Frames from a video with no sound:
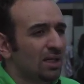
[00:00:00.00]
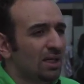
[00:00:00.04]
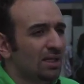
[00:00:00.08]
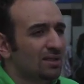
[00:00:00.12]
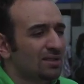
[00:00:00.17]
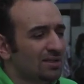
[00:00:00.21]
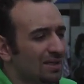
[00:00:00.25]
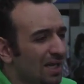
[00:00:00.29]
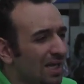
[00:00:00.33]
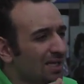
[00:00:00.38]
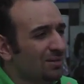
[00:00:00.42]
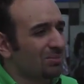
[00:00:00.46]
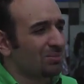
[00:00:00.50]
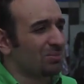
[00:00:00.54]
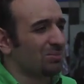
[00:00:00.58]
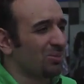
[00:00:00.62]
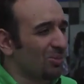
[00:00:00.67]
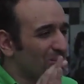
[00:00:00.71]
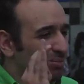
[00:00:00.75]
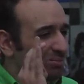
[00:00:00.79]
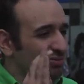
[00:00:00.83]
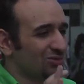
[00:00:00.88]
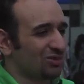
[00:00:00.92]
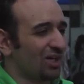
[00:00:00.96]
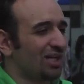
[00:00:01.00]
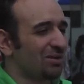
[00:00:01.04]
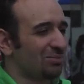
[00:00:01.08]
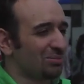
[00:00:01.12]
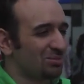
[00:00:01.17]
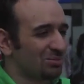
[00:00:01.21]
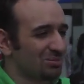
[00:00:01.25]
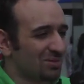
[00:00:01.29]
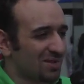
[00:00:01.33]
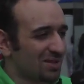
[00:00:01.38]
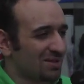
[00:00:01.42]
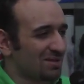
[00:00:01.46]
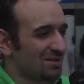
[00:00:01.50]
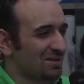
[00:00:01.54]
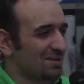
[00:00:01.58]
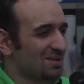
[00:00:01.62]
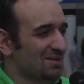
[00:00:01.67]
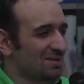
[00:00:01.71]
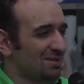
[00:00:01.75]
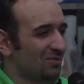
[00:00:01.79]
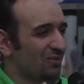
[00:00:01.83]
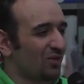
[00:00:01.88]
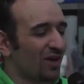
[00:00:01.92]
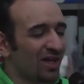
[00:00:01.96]
It's that
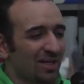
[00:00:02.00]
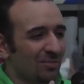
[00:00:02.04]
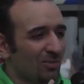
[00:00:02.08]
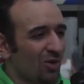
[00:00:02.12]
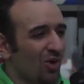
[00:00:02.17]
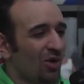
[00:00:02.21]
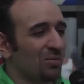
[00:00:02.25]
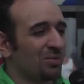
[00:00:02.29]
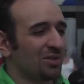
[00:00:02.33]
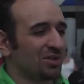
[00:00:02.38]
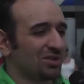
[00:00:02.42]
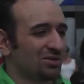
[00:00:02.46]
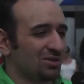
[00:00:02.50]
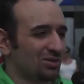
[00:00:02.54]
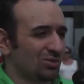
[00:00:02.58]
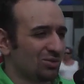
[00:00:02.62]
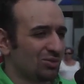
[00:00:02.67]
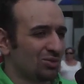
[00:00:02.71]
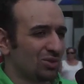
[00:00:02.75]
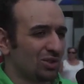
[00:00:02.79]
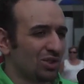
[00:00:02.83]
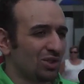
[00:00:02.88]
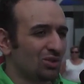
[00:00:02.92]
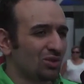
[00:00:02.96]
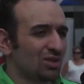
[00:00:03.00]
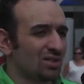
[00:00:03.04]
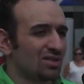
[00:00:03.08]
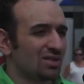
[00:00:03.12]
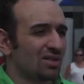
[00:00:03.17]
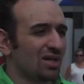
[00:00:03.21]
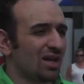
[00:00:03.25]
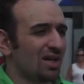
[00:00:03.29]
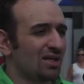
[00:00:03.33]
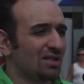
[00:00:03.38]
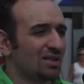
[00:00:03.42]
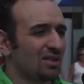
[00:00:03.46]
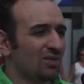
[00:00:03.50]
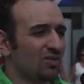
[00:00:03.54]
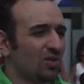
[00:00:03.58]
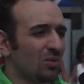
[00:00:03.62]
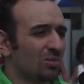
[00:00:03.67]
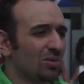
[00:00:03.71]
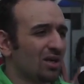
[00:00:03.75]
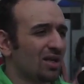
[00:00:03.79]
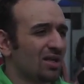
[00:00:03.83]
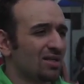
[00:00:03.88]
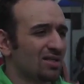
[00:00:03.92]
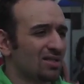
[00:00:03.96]
very moment when you decide if
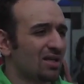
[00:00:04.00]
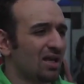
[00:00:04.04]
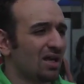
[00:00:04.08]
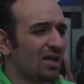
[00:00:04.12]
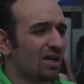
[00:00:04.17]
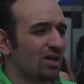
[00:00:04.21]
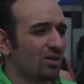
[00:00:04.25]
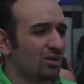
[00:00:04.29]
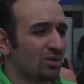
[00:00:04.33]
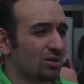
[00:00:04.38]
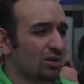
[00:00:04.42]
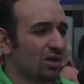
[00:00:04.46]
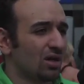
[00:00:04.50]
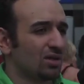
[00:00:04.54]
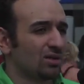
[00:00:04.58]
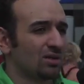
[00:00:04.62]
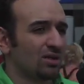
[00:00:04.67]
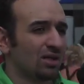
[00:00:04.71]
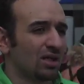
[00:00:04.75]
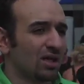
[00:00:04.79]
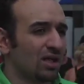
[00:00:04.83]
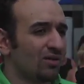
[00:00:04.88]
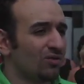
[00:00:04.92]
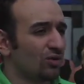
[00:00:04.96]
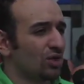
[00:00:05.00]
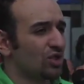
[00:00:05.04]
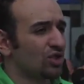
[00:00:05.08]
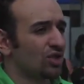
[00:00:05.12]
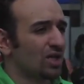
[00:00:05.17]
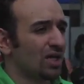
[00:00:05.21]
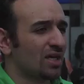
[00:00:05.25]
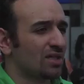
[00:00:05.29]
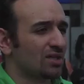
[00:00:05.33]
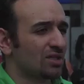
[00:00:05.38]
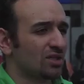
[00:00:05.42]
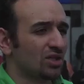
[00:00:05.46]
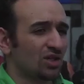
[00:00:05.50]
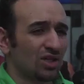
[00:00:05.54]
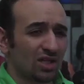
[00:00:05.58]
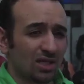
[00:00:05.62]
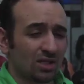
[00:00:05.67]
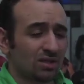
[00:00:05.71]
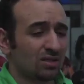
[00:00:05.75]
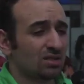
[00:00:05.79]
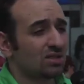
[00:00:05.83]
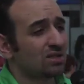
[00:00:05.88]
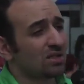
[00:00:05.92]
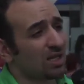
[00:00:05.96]
I'm gonna stay or not. They give you a chance. You
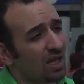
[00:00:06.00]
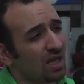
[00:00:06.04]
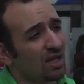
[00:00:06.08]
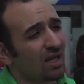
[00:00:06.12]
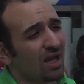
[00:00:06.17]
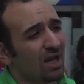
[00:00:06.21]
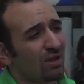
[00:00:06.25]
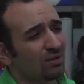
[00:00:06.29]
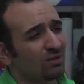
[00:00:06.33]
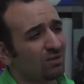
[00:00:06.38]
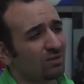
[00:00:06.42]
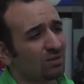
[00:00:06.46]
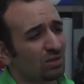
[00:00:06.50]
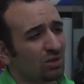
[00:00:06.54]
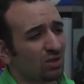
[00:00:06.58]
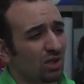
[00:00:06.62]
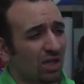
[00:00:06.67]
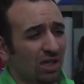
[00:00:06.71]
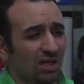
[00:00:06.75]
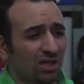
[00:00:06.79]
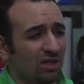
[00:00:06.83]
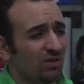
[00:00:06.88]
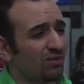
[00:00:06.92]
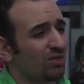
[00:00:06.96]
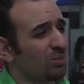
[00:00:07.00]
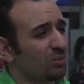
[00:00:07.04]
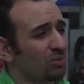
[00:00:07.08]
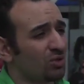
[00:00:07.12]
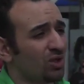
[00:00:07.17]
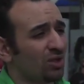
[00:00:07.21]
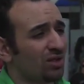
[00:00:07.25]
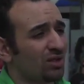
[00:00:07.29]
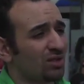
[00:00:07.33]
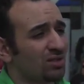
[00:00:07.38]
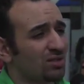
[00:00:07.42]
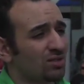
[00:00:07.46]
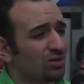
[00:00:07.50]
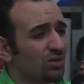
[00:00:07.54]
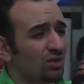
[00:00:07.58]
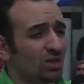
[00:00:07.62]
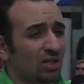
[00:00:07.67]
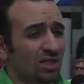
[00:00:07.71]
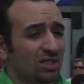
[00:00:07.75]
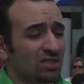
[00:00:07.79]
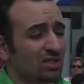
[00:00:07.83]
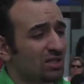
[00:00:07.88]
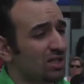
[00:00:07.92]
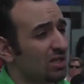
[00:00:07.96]
can stay out, you can leave the protest, or
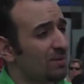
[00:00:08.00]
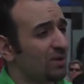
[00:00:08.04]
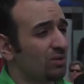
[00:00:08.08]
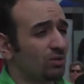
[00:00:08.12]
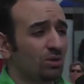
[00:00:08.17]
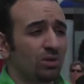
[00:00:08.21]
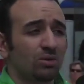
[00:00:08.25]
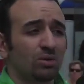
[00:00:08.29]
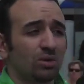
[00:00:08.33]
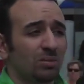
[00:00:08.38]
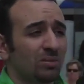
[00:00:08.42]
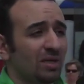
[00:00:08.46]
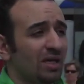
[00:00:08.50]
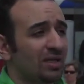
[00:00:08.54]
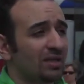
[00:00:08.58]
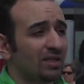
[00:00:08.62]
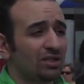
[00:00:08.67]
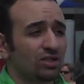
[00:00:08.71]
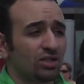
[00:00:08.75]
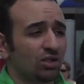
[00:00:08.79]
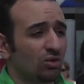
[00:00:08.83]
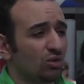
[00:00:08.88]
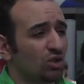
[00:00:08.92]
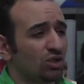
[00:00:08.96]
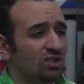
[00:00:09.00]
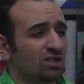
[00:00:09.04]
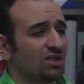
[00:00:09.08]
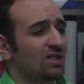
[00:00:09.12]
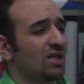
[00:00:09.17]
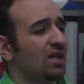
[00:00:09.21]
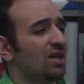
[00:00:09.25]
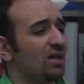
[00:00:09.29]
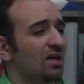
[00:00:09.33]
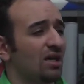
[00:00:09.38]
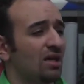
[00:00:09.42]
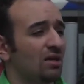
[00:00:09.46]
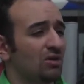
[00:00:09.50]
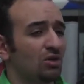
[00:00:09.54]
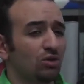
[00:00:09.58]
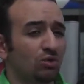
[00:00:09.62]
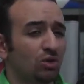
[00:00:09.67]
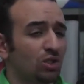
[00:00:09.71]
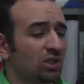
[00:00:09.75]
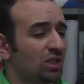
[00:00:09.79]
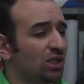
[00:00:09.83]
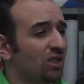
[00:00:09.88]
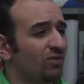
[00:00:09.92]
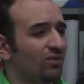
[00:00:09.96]
you can say, but we will make this. You won't stay. You
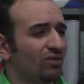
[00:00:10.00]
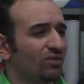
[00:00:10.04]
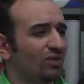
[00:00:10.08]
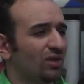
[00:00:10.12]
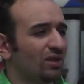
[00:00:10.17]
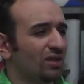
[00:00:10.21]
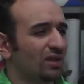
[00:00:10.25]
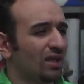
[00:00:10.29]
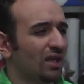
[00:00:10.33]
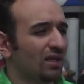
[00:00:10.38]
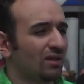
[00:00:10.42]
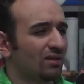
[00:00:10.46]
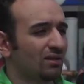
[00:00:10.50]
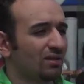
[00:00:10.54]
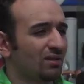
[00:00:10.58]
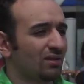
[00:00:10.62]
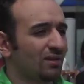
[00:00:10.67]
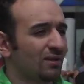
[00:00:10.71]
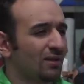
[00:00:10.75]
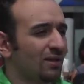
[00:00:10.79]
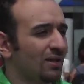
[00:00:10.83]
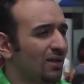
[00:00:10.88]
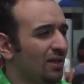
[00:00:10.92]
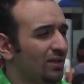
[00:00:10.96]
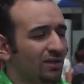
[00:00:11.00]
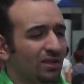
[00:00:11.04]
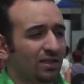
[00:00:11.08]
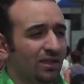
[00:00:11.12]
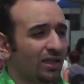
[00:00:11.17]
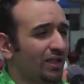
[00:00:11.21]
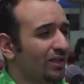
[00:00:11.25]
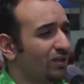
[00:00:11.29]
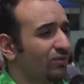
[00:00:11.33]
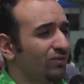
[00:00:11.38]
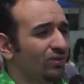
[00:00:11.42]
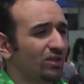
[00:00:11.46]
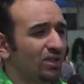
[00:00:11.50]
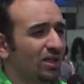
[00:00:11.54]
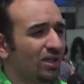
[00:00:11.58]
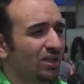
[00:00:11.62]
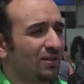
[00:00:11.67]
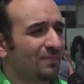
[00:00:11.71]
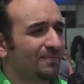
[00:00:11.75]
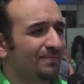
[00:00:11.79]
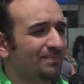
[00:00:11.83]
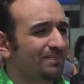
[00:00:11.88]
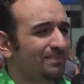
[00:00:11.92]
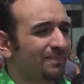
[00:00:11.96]
won't leave after that until the end of the day.